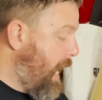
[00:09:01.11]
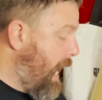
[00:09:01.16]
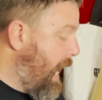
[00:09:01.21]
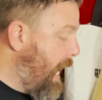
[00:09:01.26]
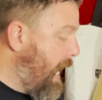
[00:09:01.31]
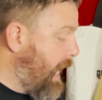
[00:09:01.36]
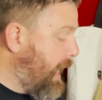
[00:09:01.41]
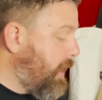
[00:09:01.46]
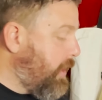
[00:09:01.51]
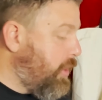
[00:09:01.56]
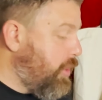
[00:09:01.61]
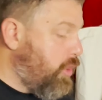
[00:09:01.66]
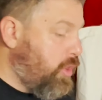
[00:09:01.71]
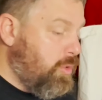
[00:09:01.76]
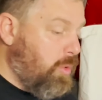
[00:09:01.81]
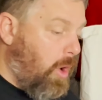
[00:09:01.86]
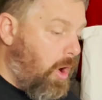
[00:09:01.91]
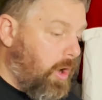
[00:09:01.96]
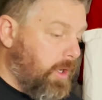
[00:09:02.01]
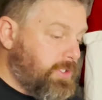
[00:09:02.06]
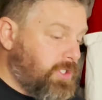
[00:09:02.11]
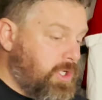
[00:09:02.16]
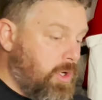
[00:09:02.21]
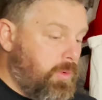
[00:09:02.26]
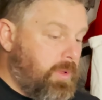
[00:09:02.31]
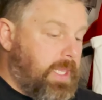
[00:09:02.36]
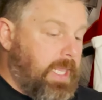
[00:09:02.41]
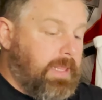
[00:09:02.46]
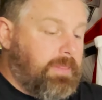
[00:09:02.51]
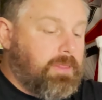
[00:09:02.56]
and you
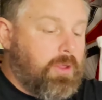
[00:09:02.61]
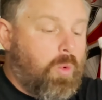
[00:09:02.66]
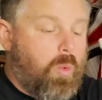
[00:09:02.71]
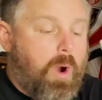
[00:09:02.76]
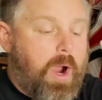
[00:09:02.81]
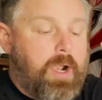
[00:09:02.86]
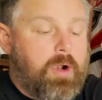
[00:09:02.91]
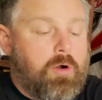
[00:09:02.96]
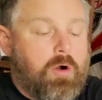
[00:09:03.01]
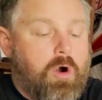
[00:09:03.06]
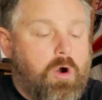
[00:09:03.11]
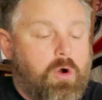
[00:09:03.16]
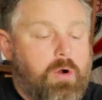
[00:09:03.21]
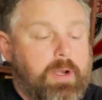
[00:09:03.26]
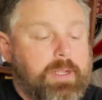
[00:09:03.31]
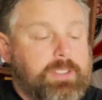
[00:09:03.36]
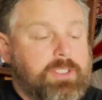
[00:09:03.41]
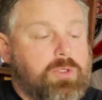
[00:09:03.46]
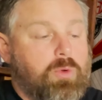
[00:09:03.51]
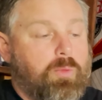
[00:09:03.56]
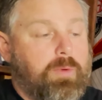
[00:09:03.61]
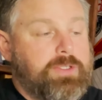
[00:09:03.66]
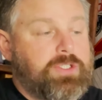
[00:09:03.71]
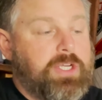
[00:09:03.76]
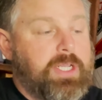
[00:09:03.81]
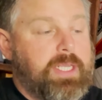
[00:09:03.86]
also get the wire harness, which